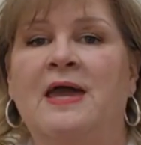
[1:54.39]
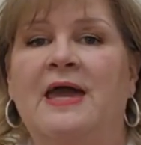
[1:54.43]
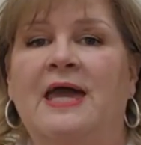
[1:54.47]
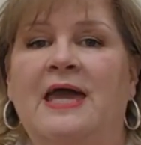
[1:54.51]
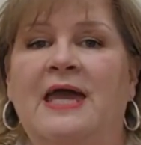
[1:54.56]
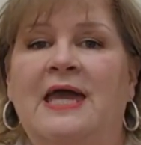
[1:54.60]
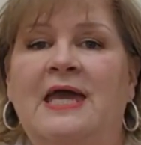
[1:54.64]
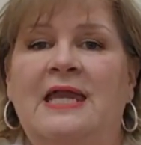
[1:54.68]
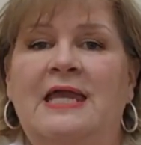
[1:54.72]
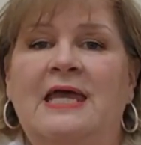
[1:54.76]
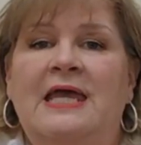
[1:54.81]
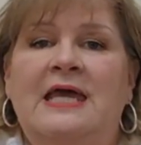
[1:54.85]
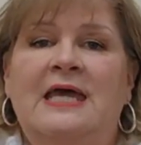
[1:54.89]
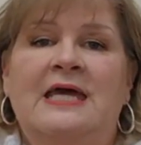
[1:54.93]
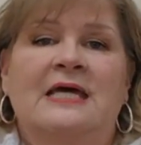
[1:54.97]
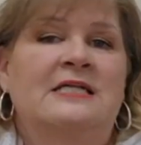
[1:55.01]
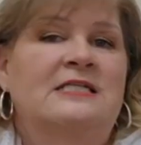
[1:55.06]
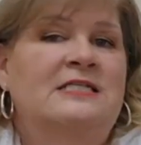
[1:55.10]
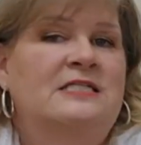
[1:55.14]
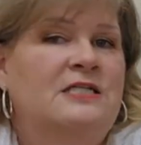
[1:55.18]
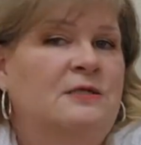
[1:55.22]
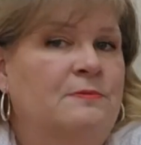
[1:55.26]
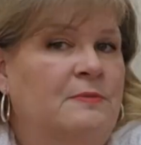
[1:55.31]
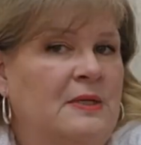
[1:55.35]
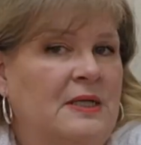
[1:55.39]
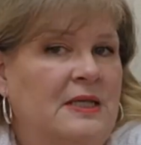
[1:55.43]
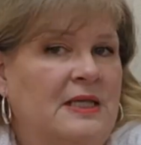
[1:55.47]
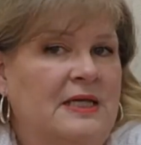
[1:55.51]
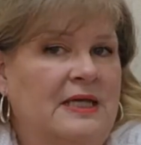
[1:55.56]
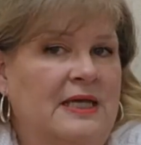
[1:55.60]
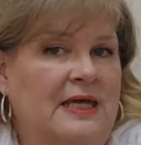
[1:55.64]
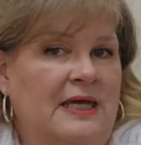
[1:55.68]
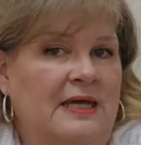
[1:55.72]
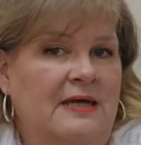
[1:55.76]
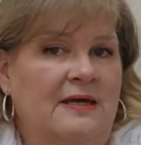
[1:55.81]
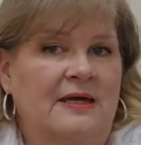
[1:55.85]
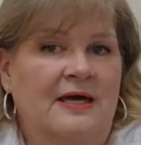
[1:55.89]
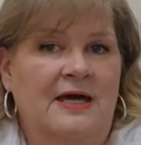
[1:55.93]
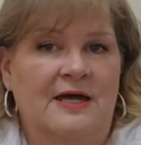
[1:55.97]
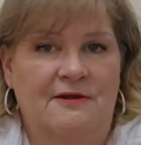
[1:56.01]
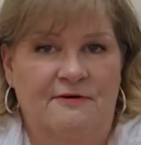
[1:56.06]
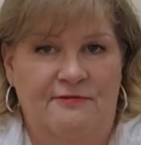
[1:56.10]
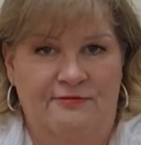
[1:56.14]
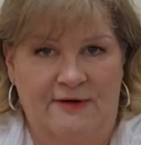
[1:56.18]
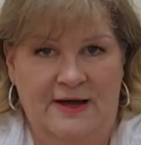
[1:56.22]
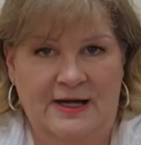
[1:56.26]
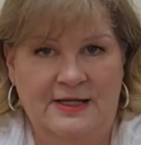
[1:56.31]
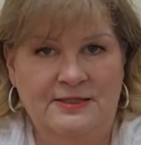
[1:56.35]
Any instability can
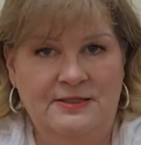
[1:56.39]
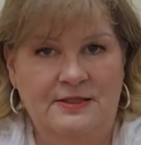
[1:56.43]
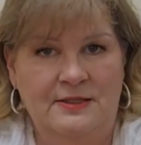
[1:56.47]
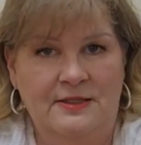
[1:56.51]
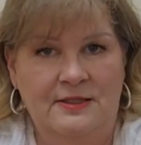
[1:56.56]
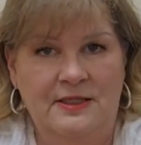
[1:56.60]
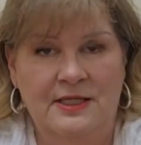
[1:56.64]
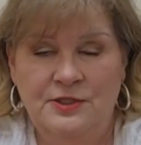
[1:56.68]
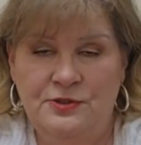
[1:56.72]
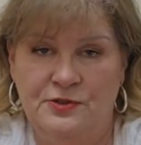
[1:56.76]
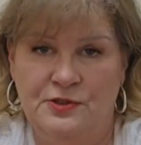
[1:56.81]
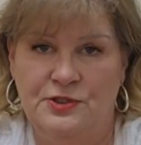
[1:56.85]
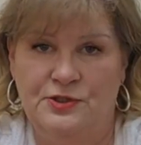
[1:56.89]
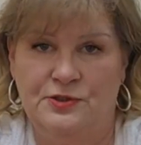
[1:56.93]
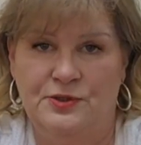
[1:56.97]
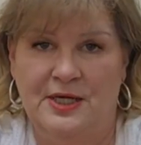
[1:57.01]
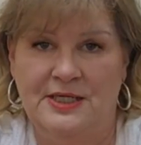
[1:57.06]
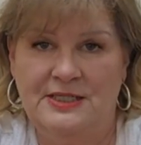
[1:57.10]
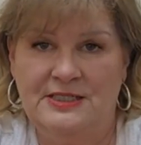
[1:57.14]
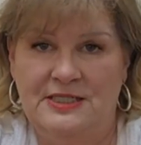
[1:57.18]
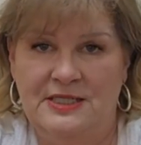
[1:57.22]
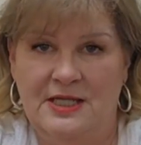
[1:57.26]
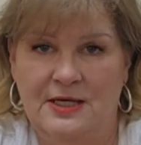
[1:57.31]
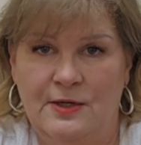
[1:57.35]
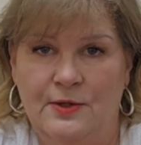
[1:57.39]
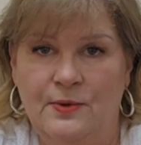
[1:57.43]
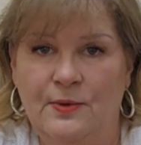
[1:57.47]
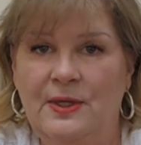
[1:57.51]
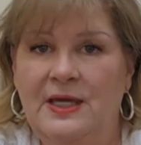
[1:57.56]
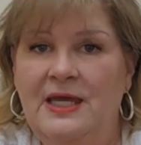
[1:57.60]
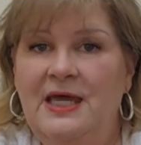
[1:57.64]
affect interest rates, though,